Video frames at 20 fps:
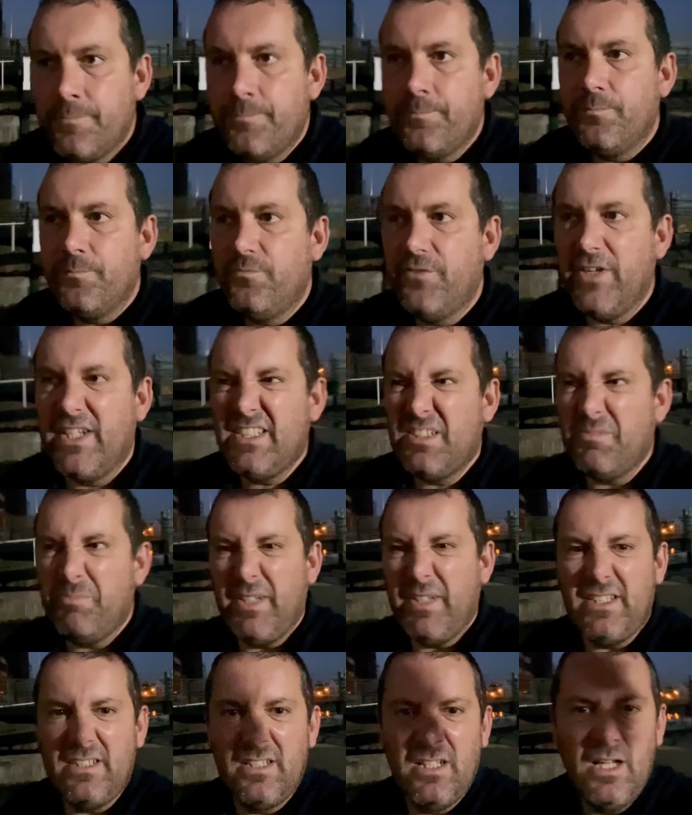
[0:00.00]
things have
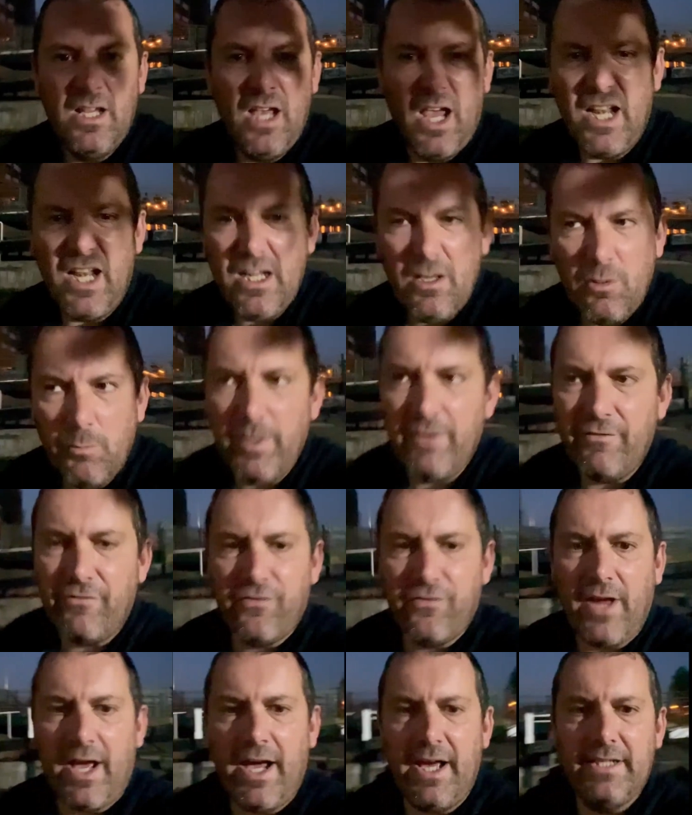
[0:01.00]
been a little bit
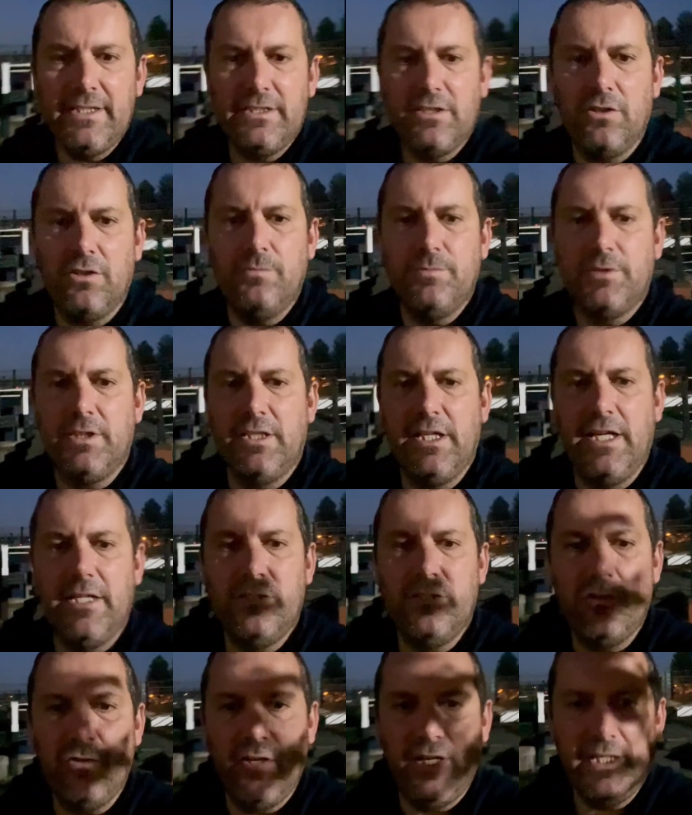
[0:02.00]
flat in terms of the
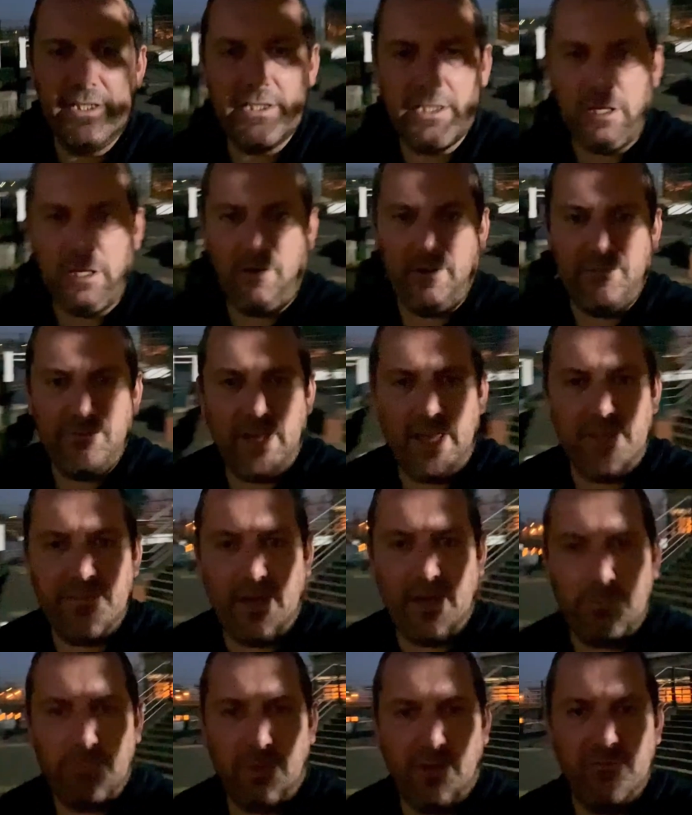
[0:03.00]
injury. You know, I've let
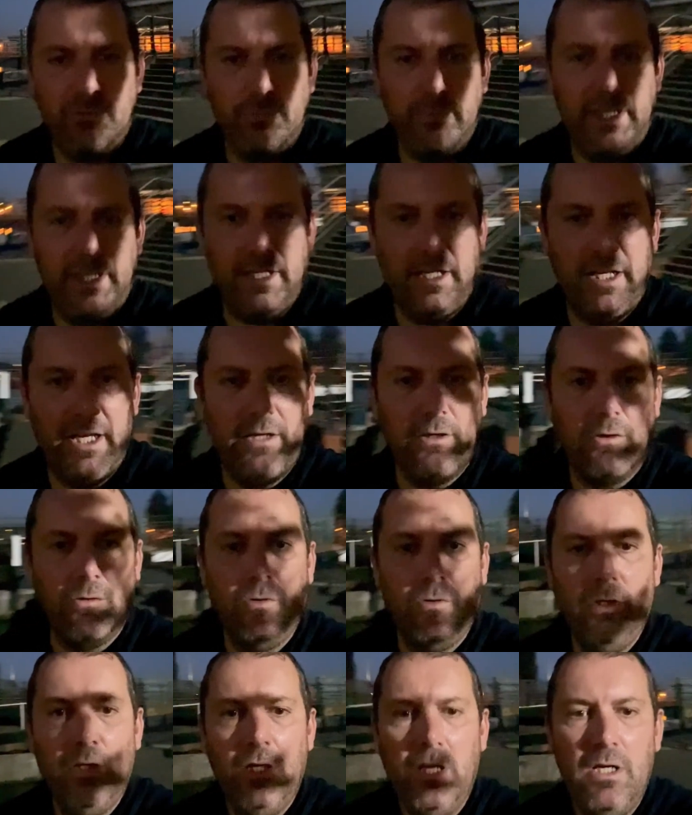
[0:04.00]
that bother me a little,
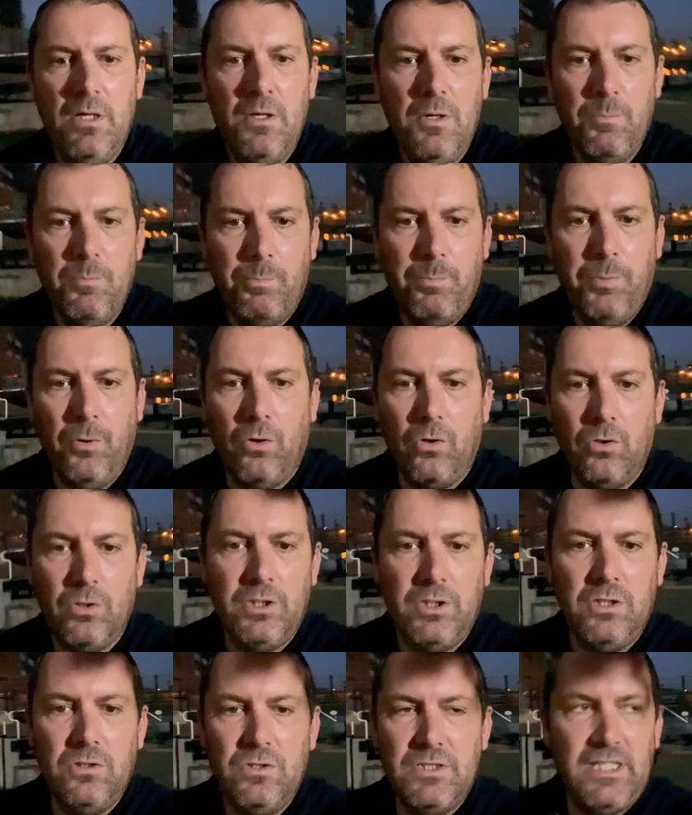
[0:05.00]
but
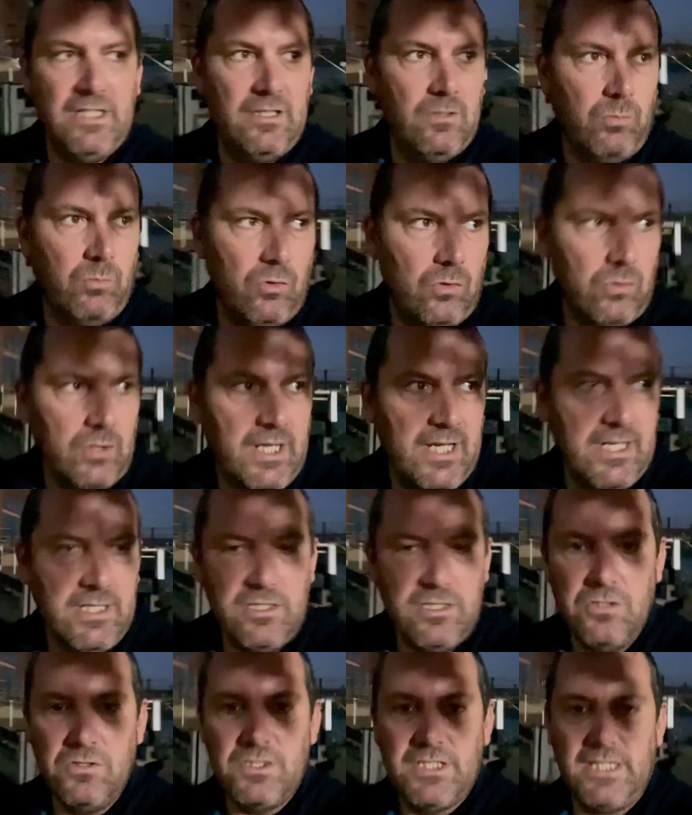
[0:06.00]
using the walking,
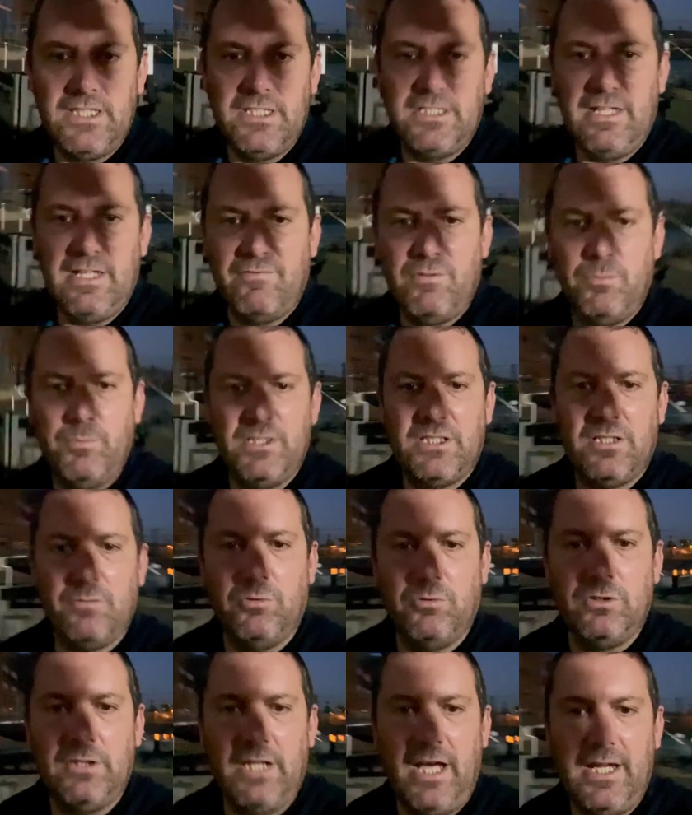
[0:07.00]
using the never miss a
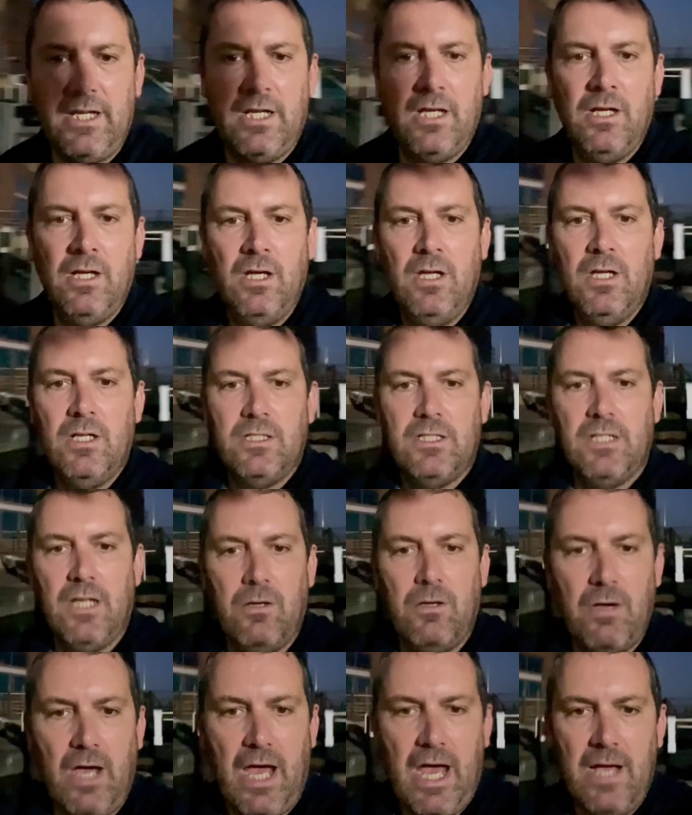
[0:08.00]
Monday, you know,
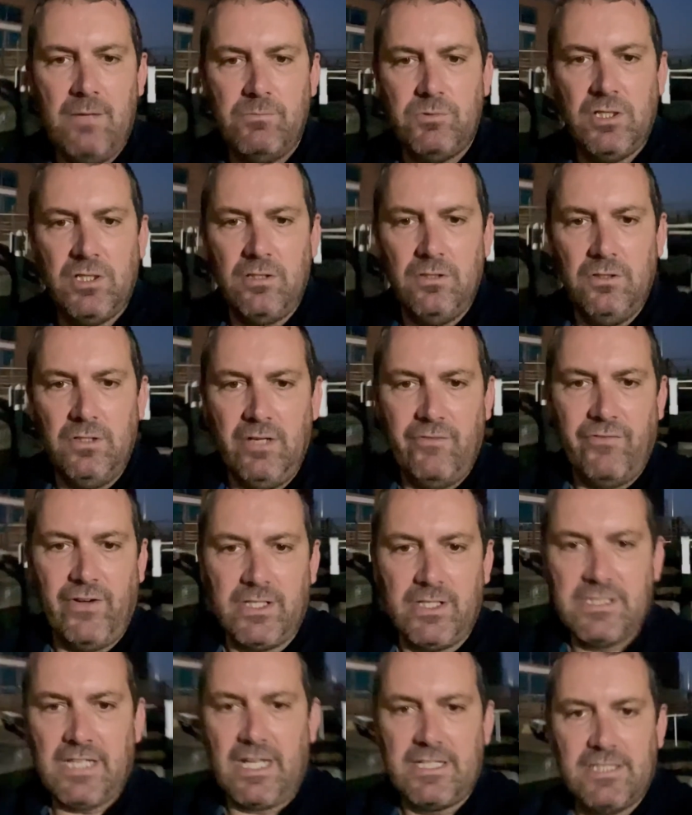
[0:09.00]
absolutely
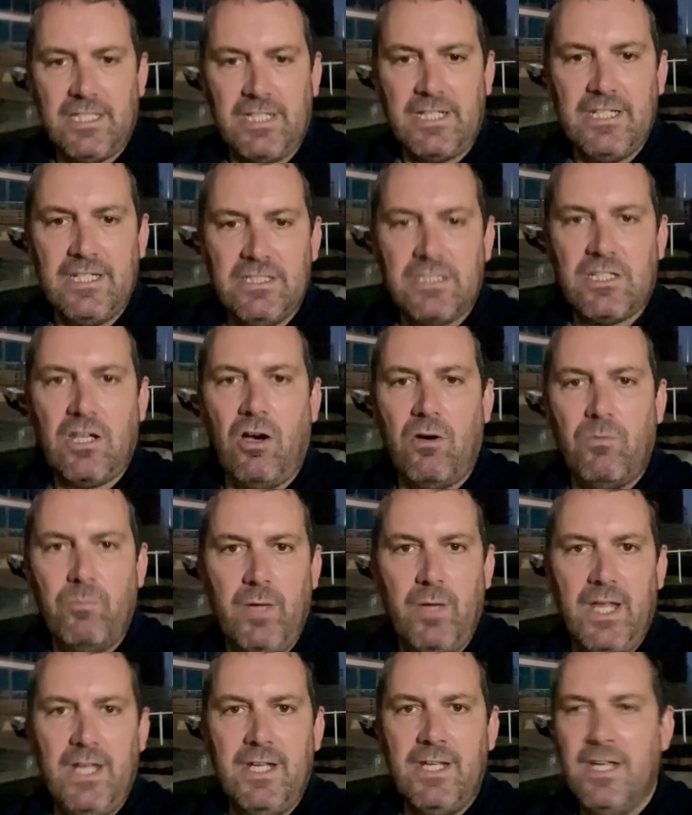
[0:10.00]
fantastic. It's got
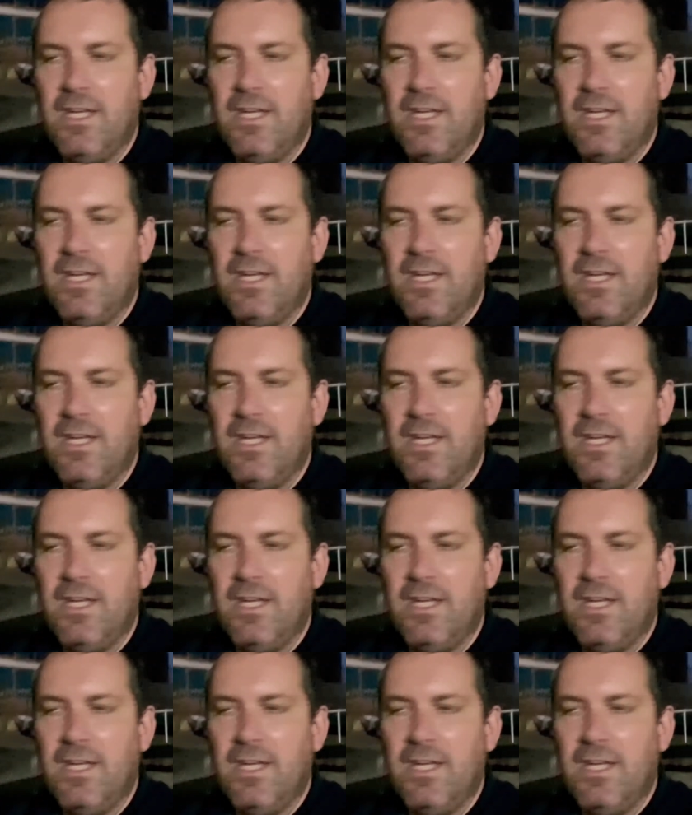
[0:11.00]
me